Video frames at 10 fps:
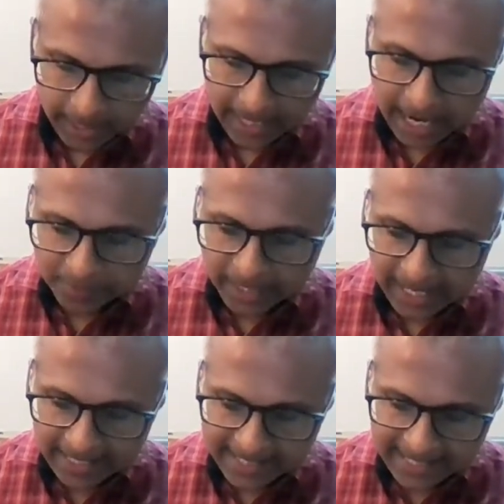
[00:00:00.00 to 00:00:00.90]
And after
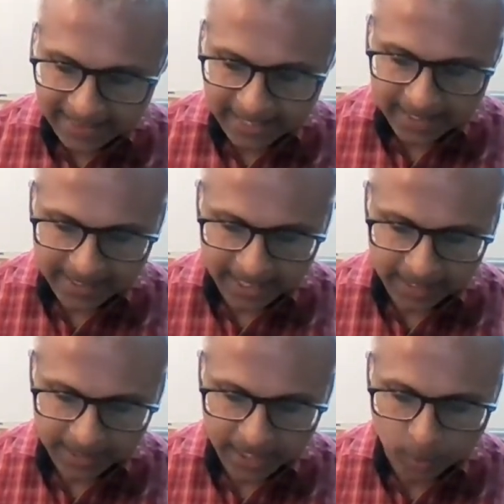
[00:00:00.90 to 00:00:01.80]
he had said these
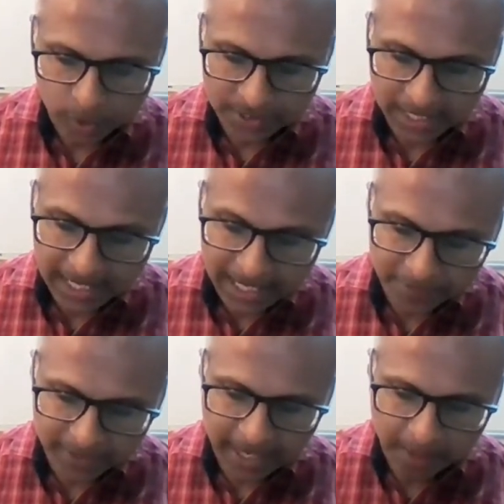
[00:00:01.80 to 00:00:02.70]
things, he was
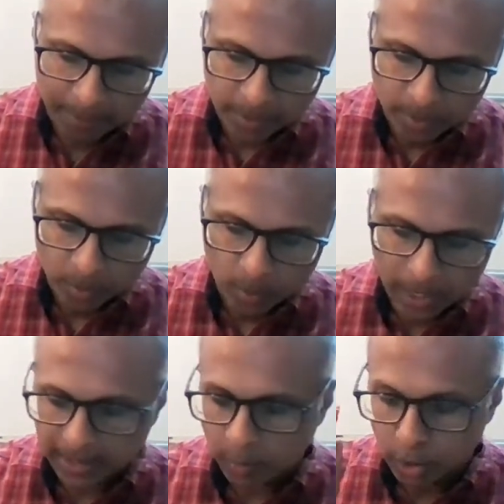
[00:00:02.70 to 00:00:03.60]
lifted up
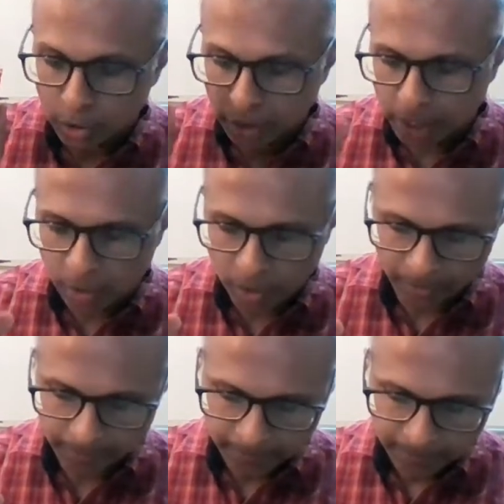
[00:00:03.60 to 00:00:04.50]
while they were looking on.